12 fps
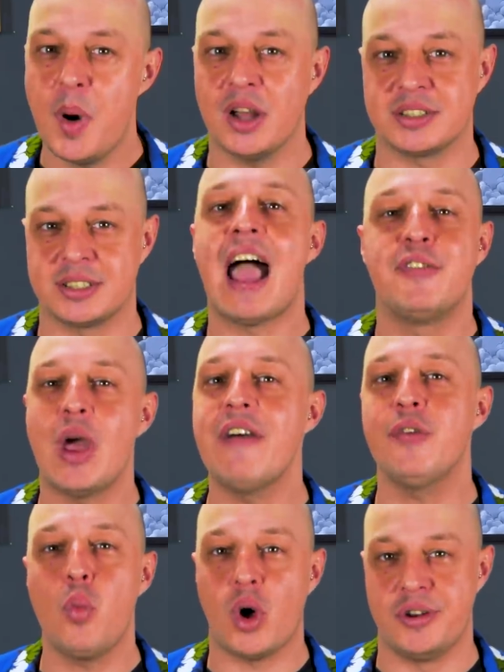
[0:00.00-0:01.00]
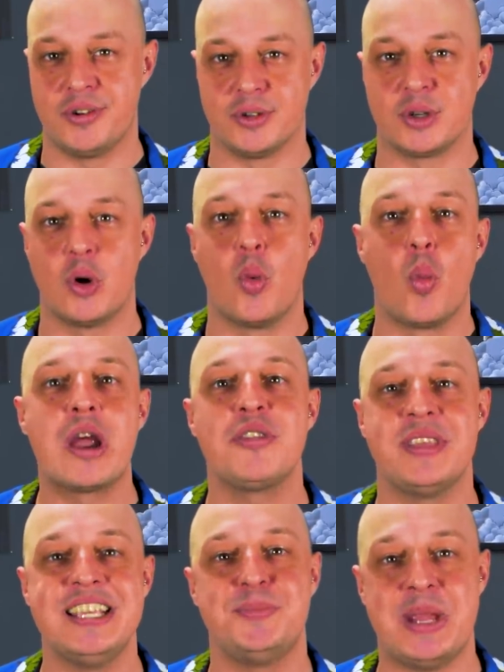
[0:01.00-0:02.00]
But have you ever wondered where
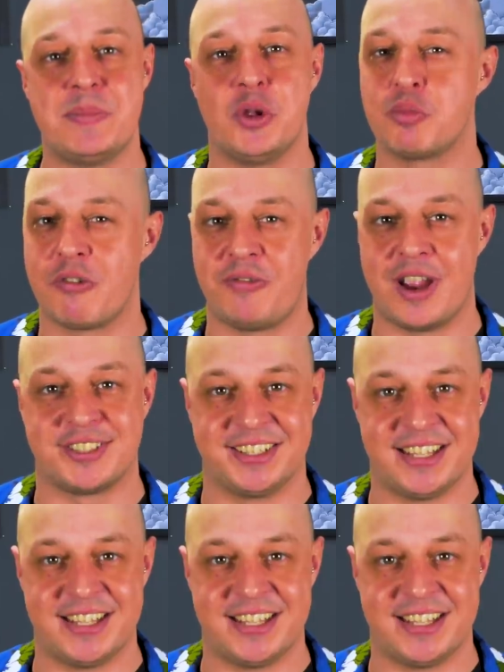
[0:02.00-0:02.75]
these people prefer to